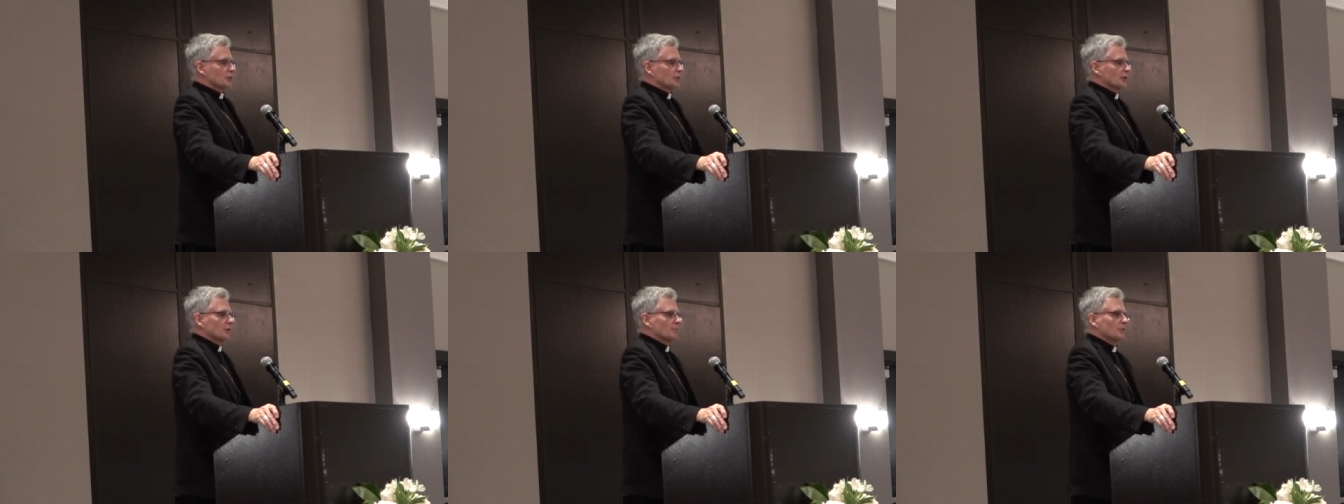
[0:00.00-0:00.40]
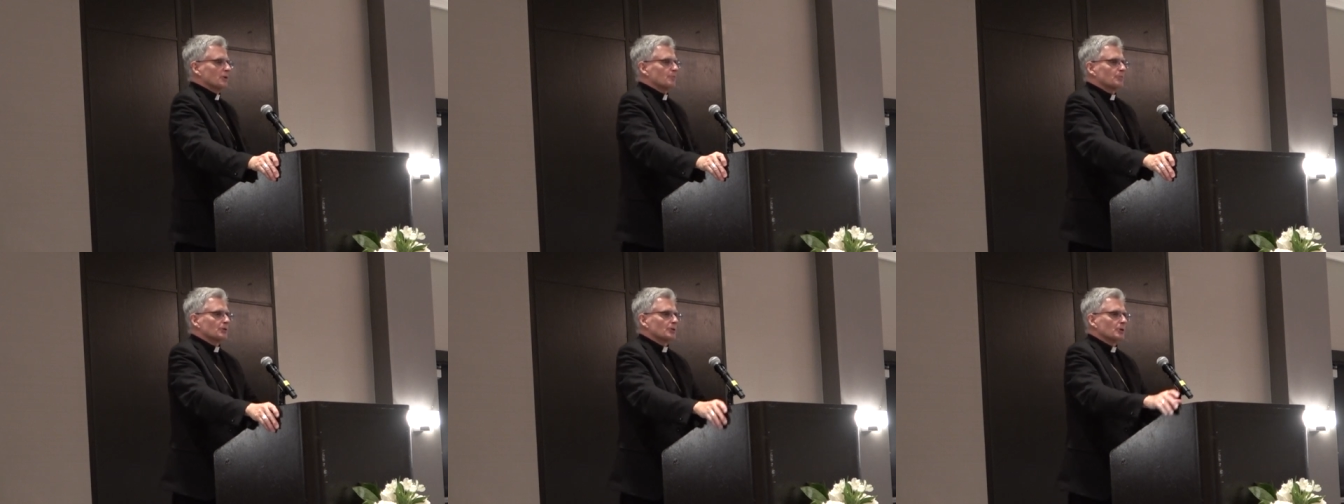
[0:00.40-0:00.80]
would come
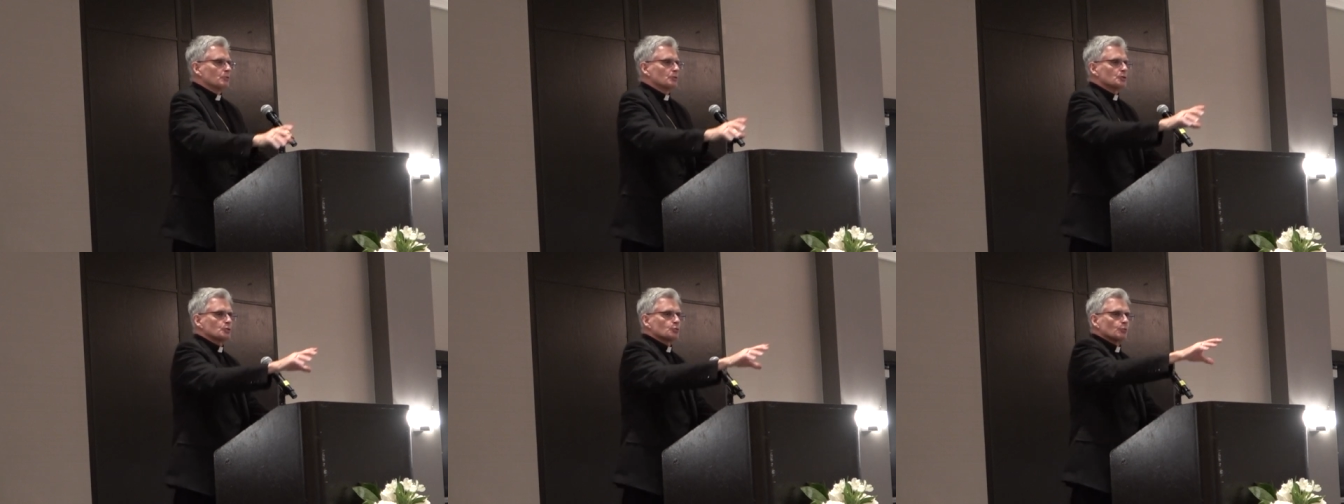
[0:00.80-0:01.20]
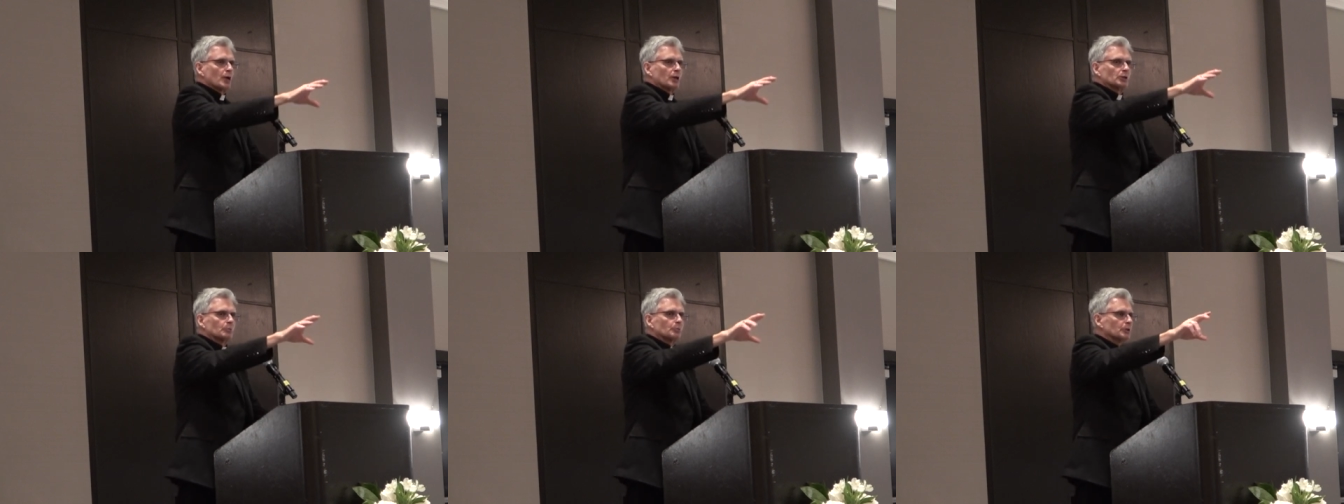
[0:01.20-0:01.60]
up and they would just
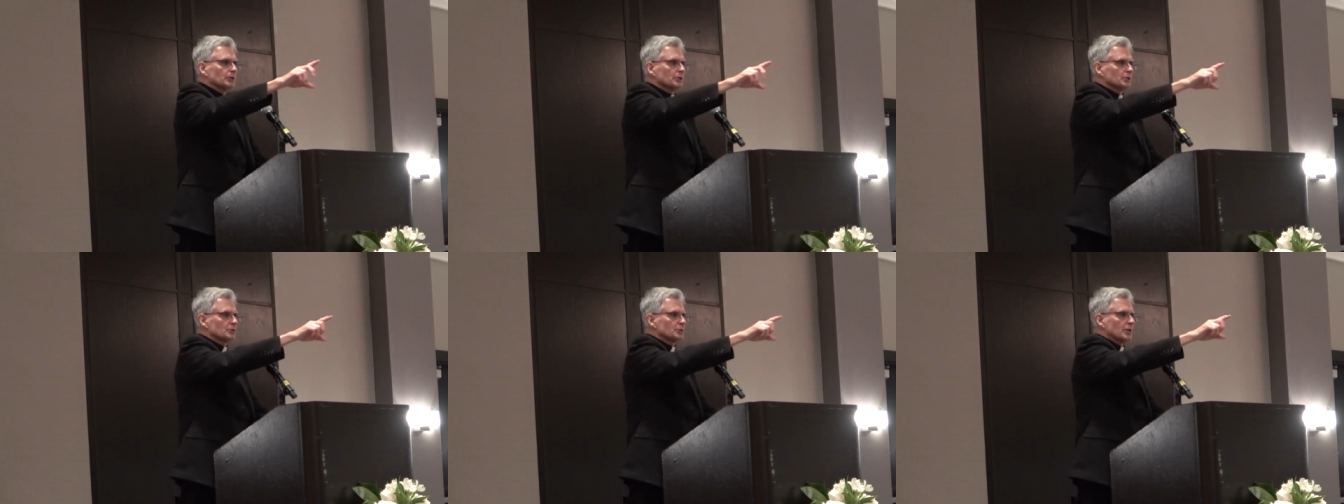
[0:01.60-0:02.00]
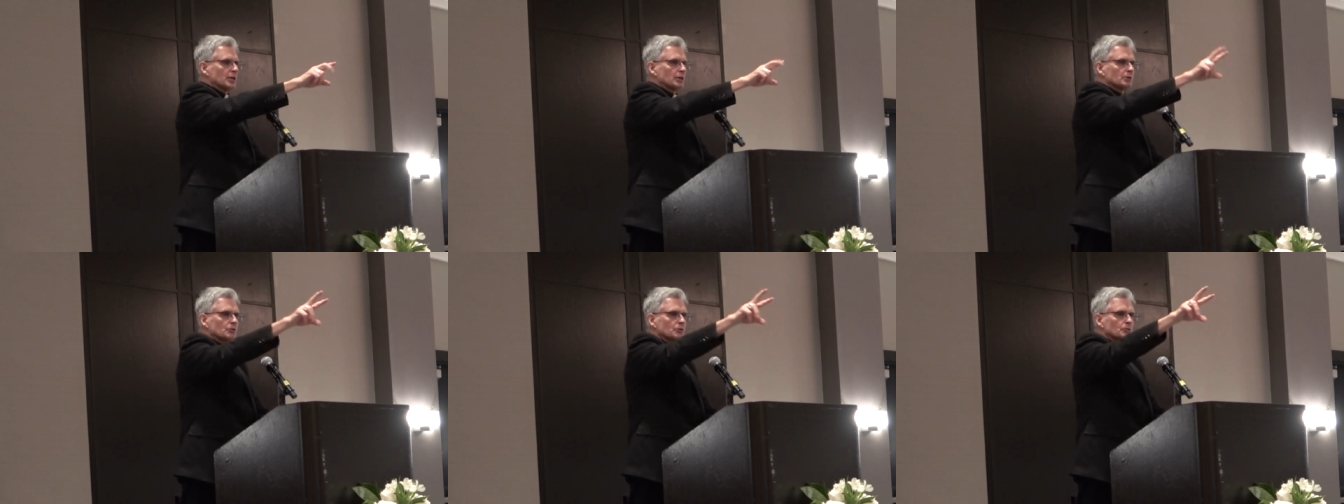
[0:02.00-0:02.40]
randomly
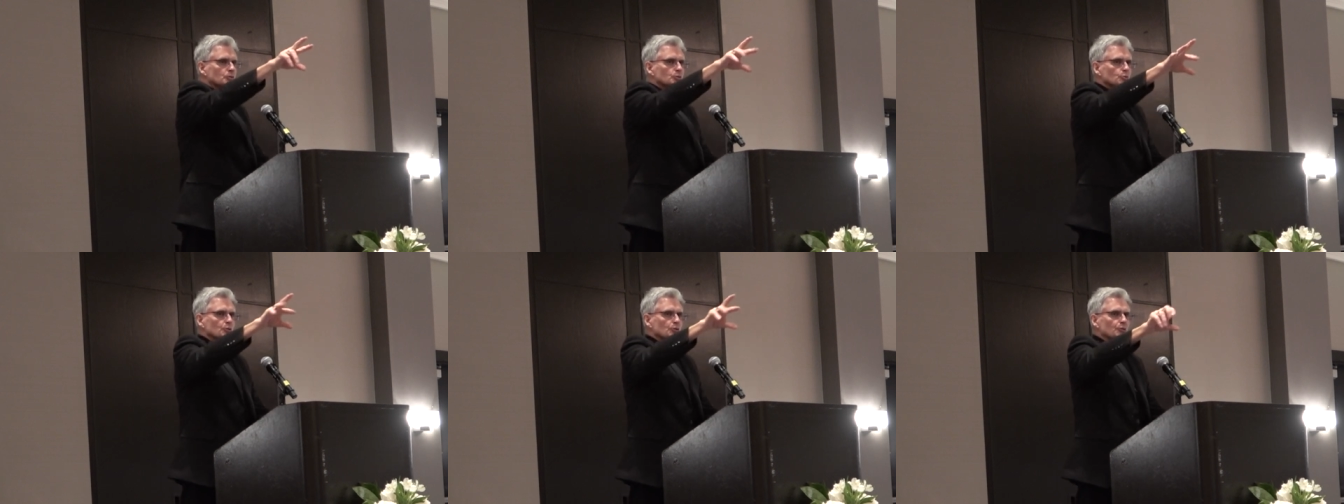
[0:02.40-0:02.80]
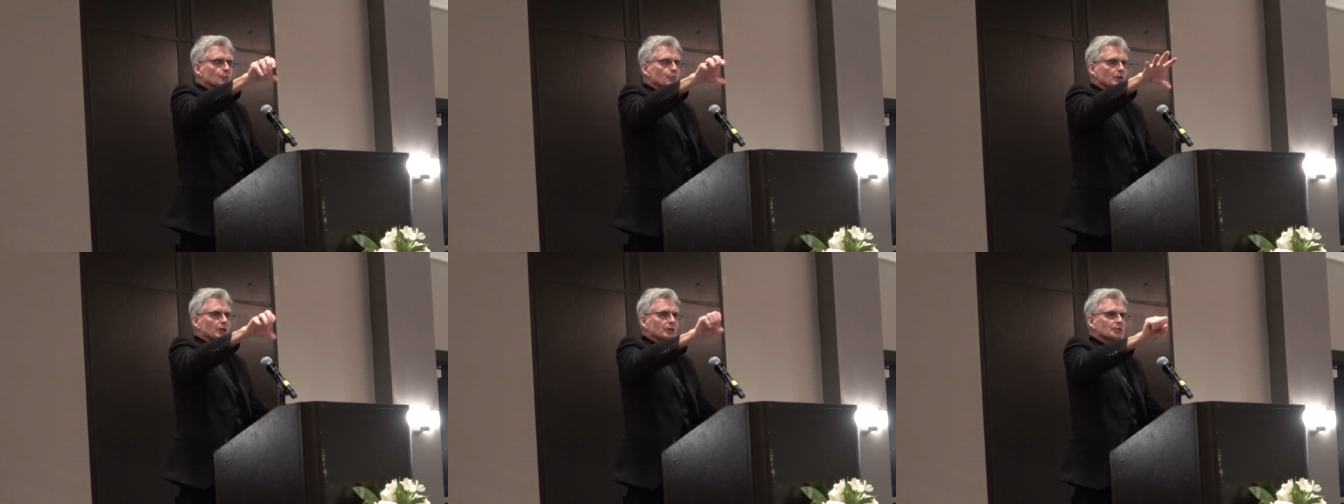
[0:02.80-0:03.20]
take two or
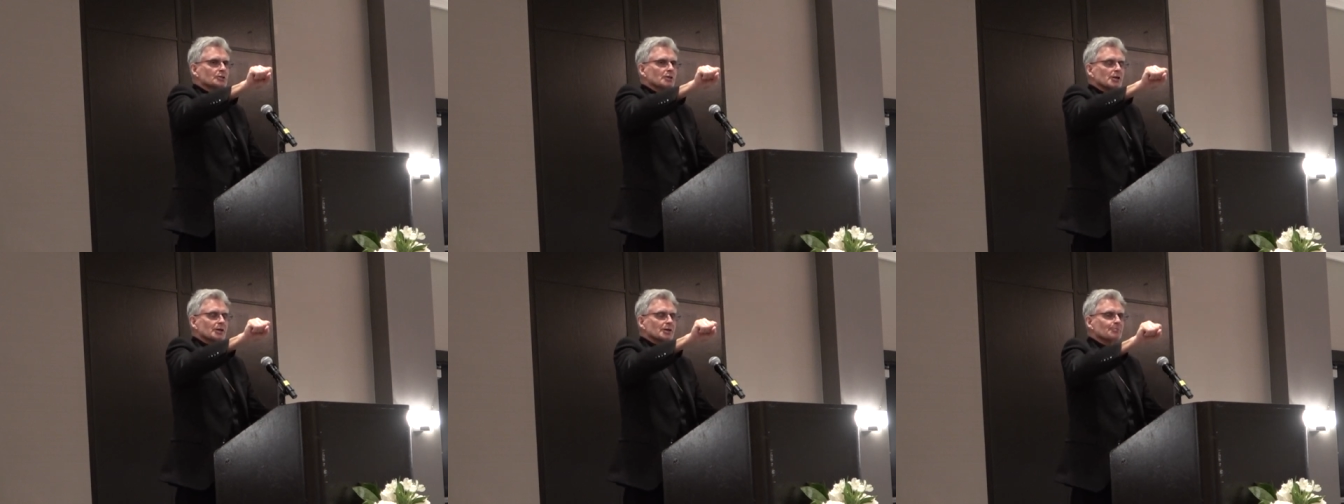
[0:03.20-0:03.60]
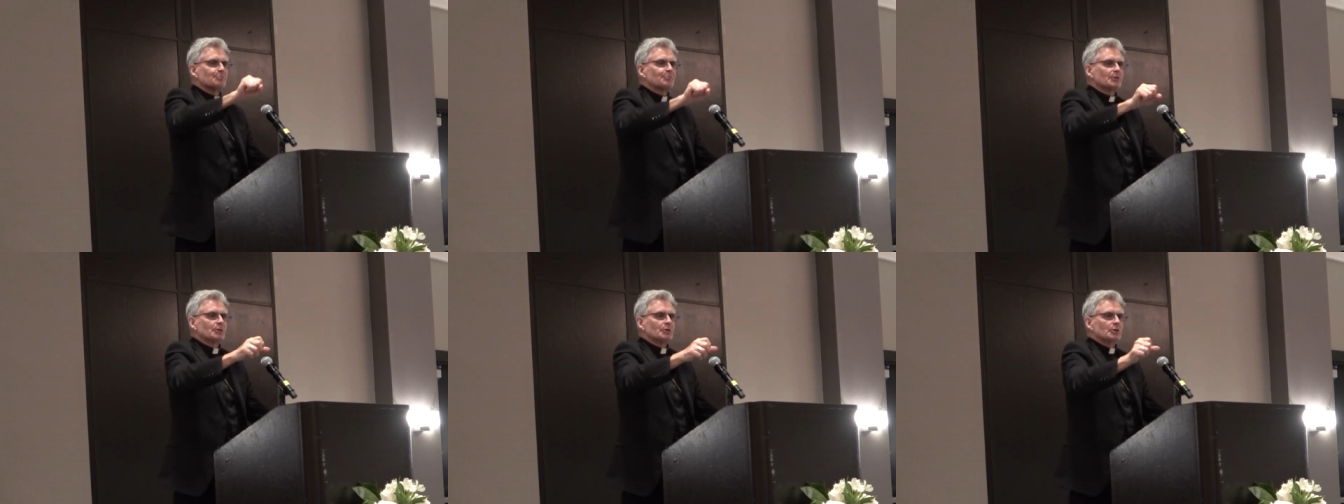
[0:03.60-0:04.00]
three at a time,